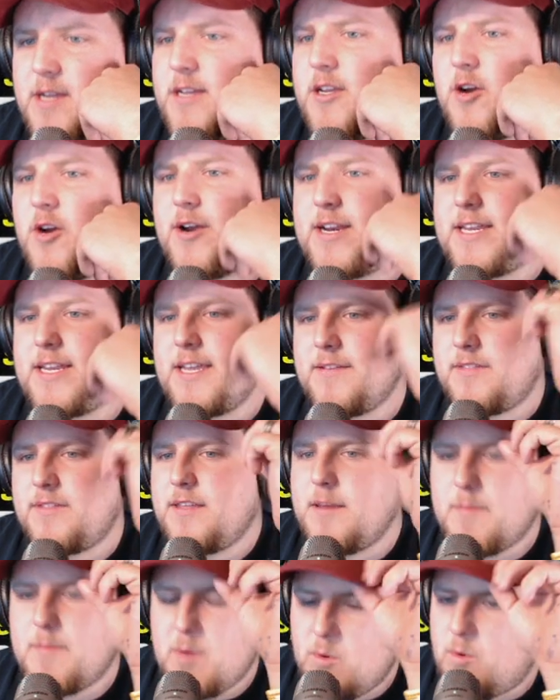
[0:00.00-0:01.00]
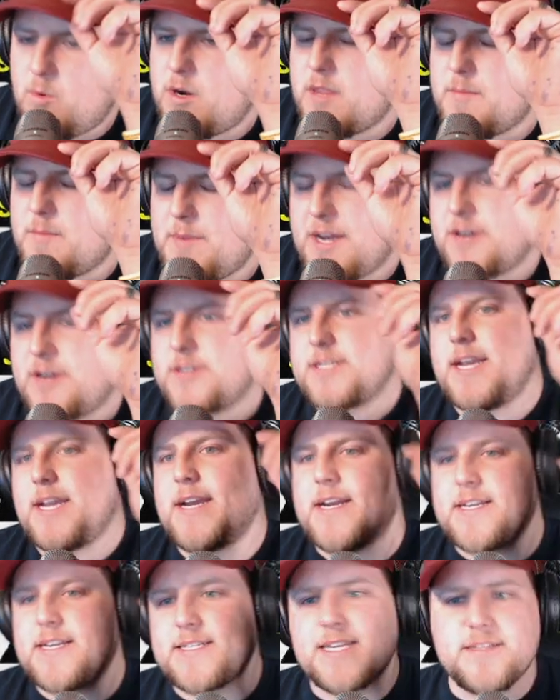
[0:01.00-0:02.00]
Go ahead and get them one of the better
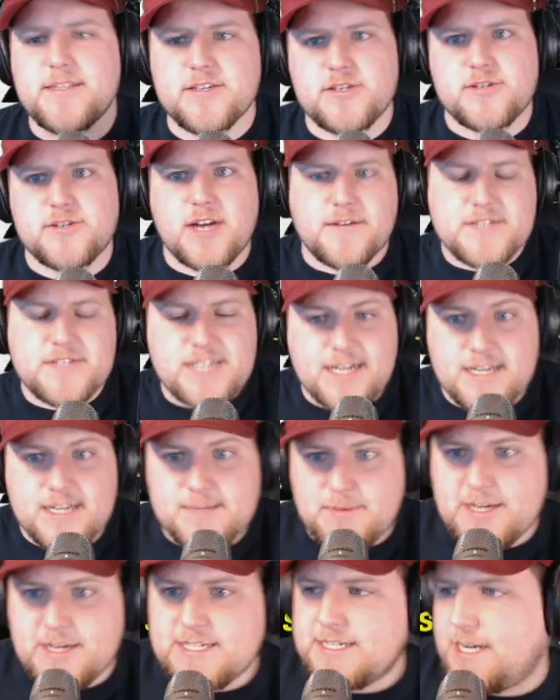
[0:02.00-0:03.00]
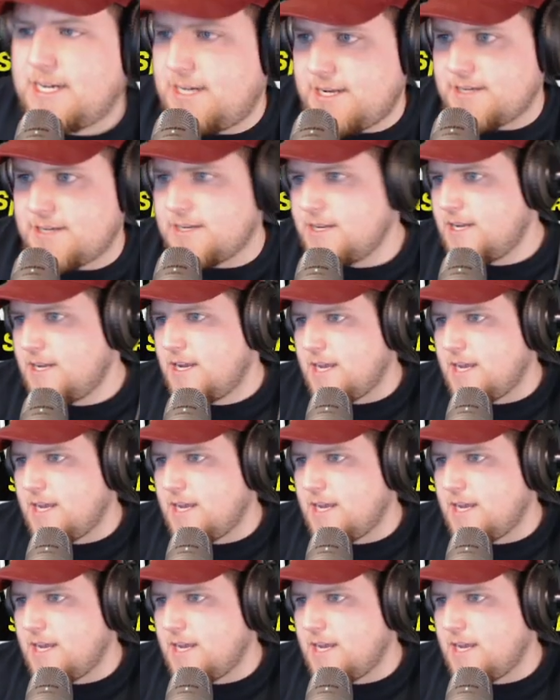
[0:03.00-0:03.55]
tight ends in this draft, second best tight end,